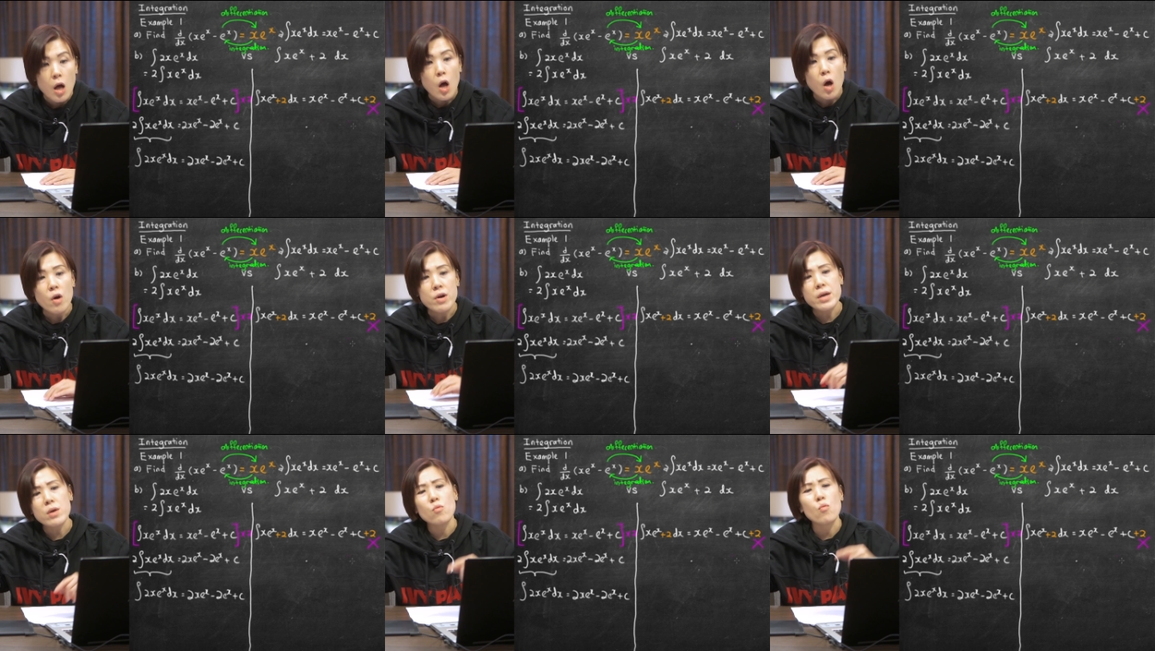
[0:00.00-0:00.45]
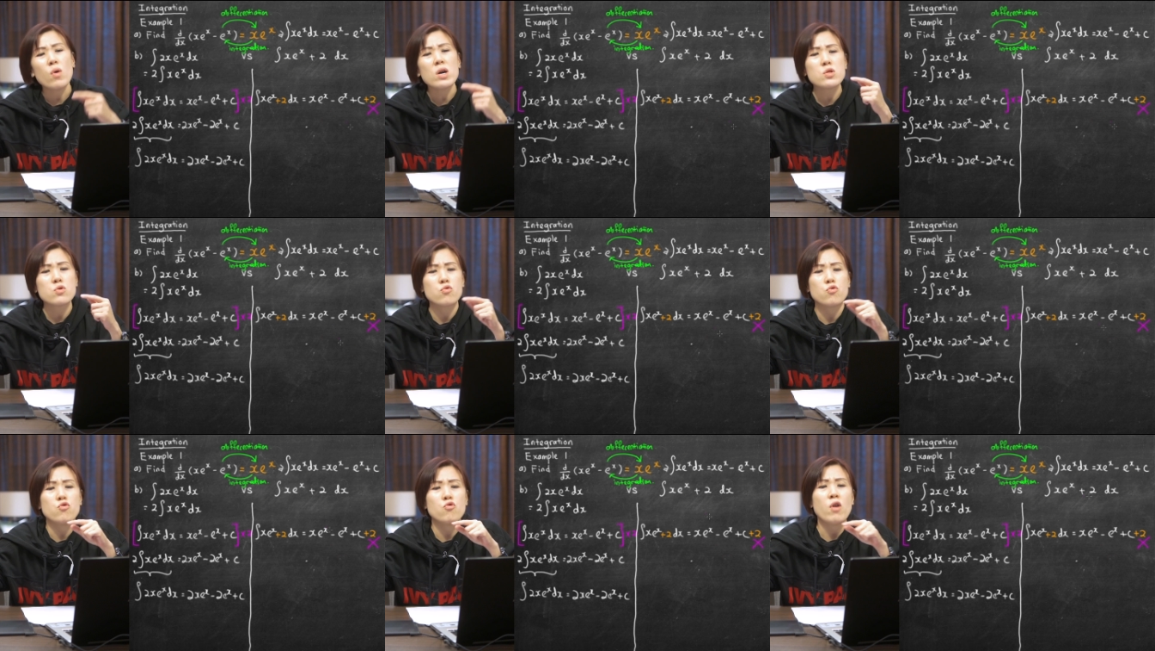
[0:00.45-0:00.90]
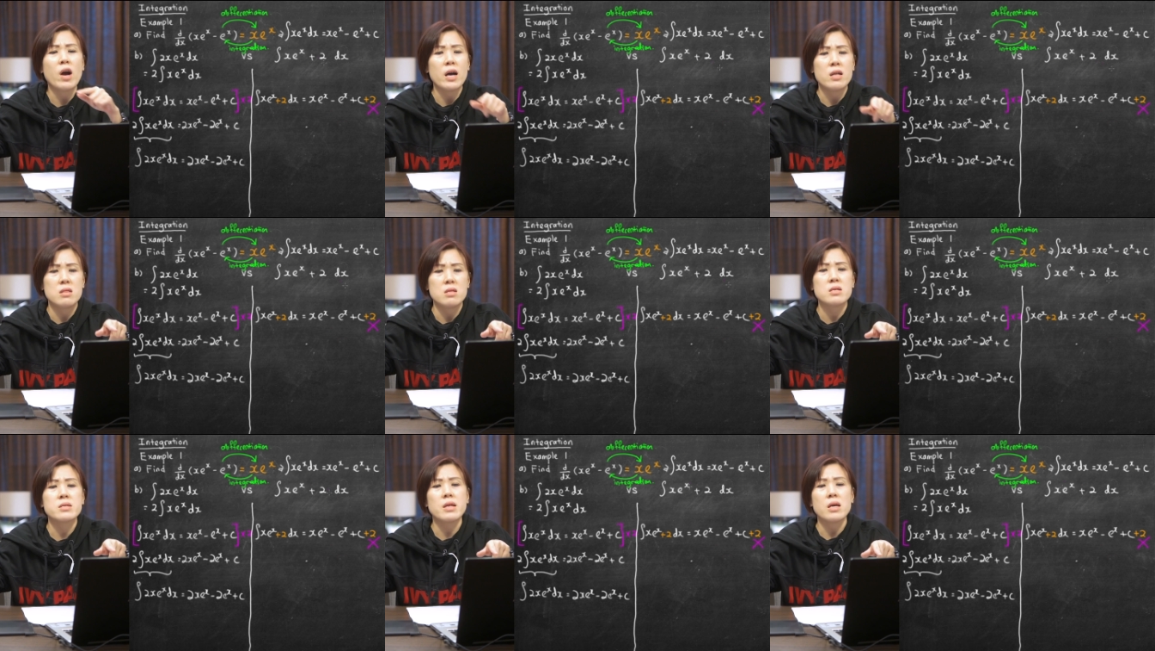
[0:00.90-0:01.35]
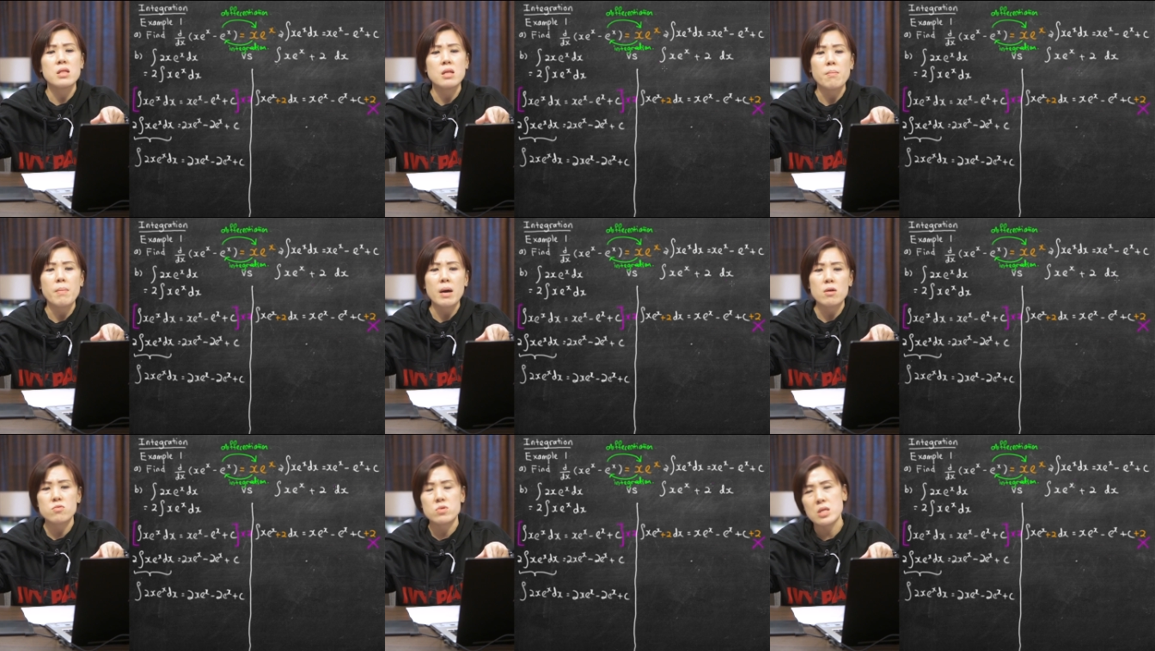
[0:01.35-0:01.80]
Okay, what do you understand
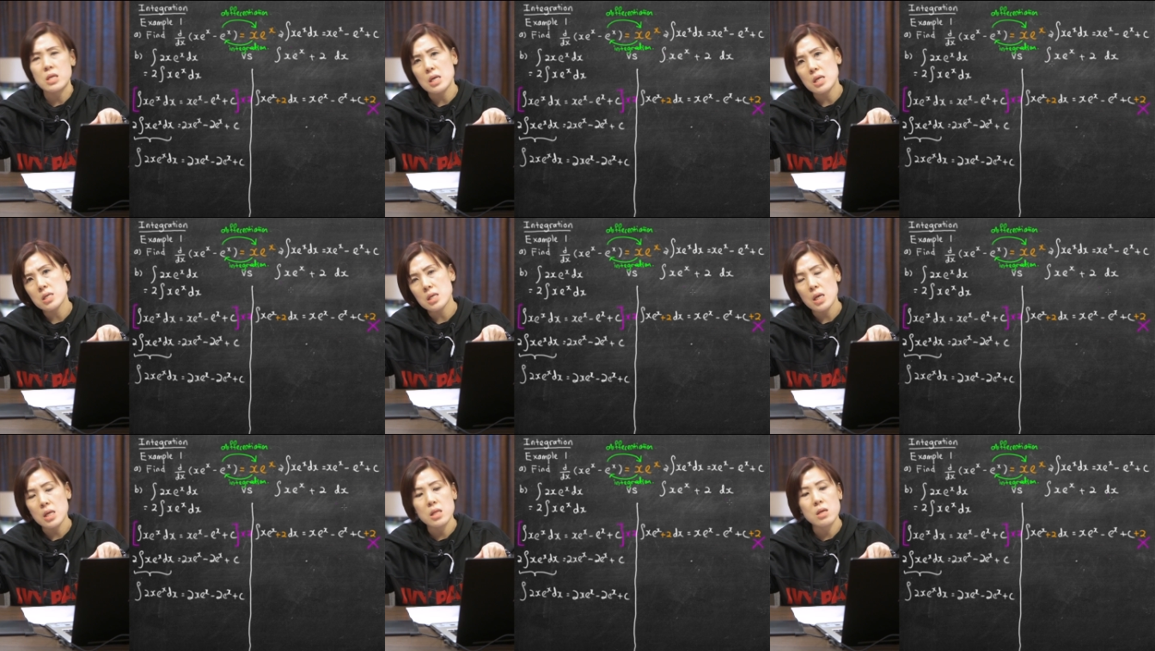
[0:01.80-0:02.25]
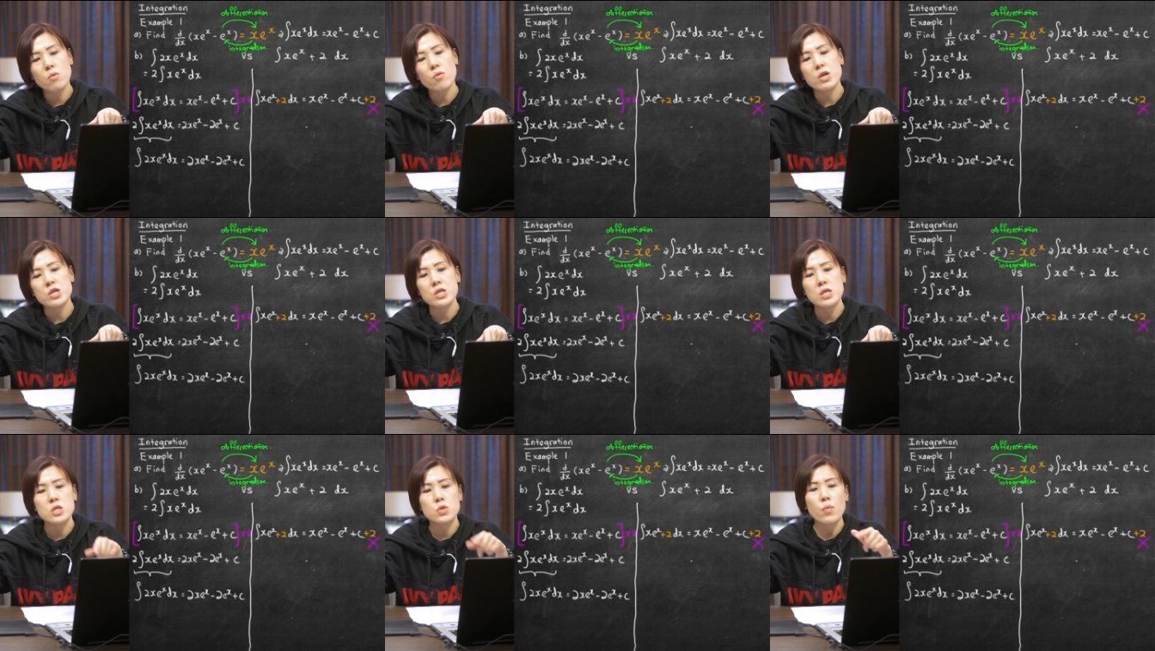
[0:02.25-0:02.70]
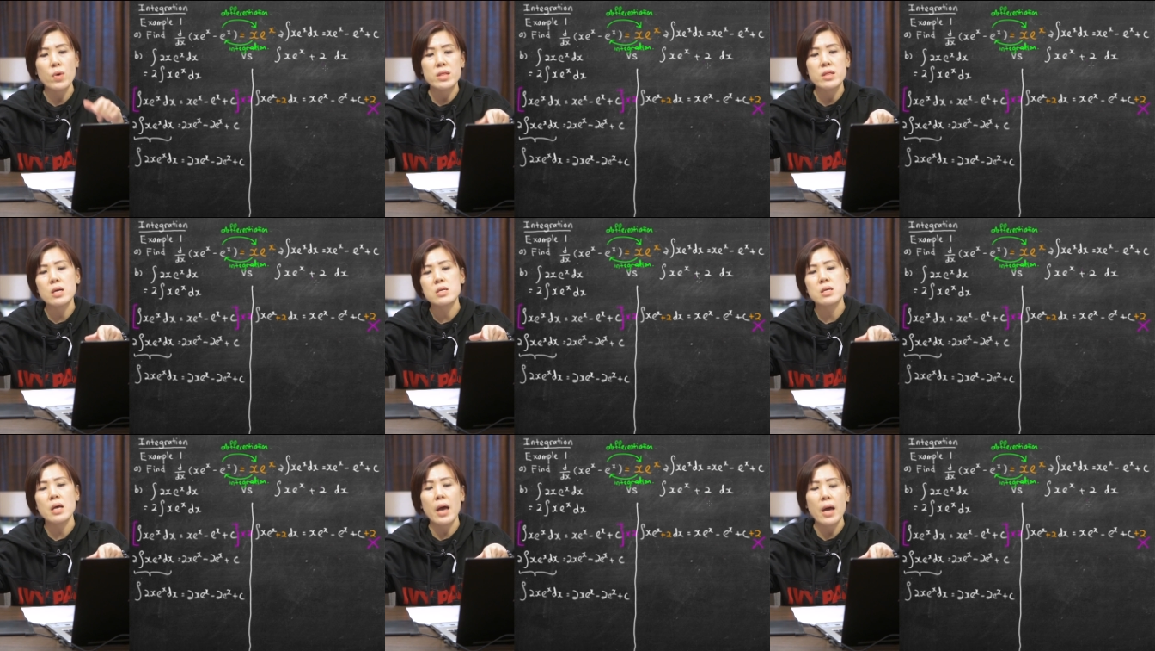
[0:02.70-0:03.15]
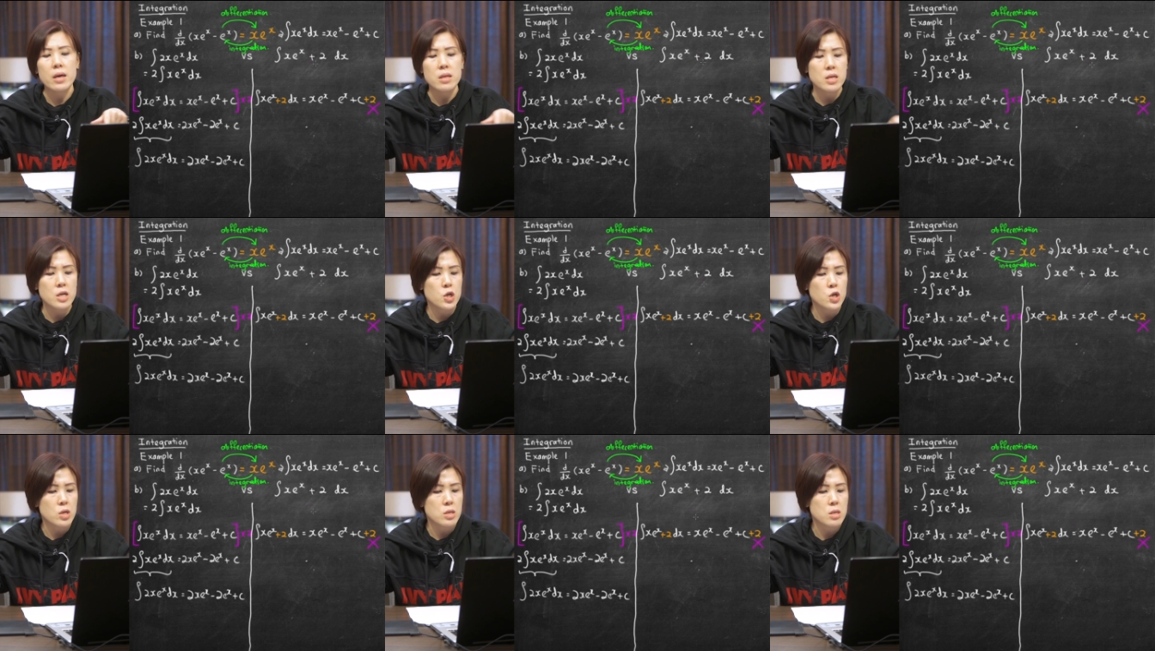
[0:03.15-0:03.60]
about these integrations when there's
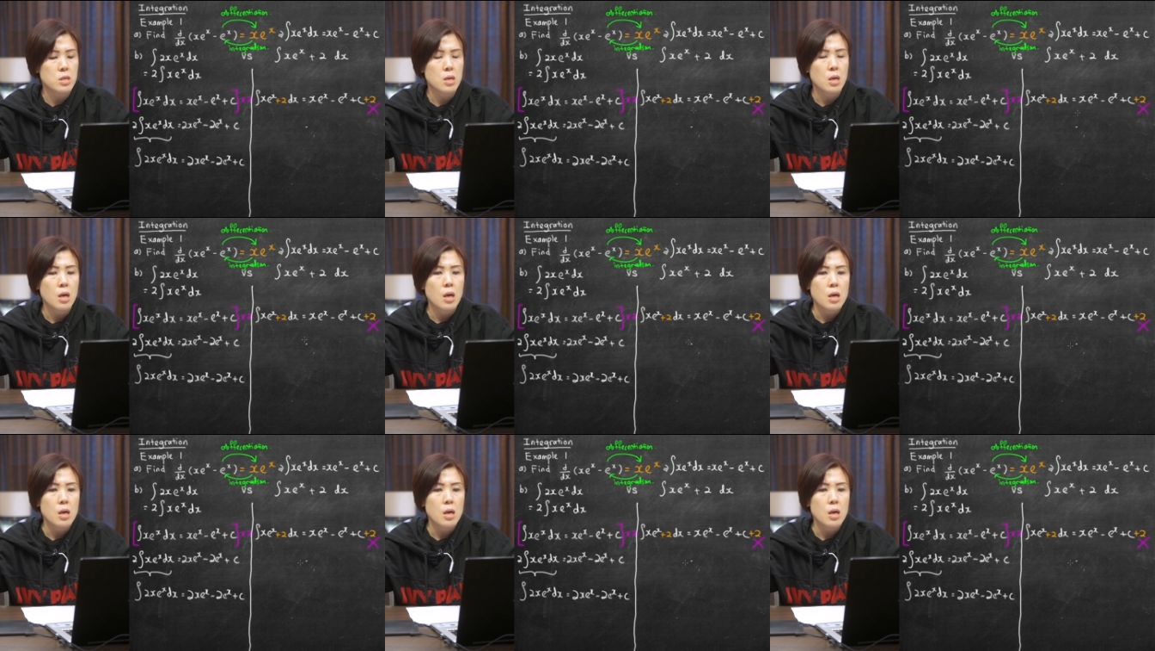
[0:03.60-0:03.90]
additions?